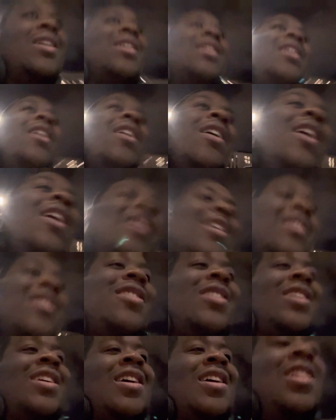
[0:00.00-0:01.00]
Oh,
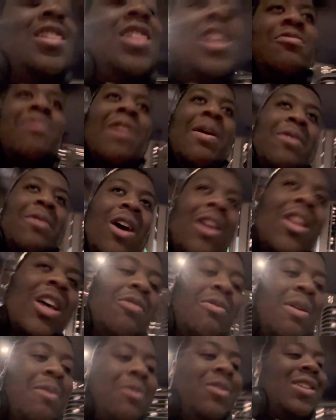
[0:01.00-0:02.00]
look, look where we are, look
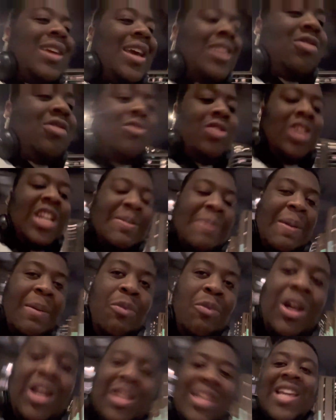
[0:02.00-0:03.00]
where we can get to, look at these
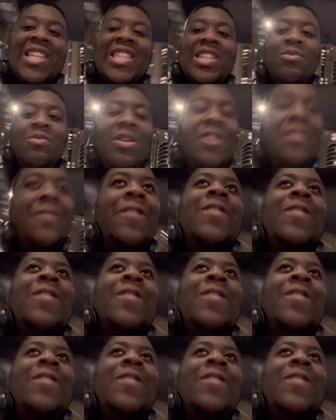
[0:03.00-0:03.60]
people we're connecting with,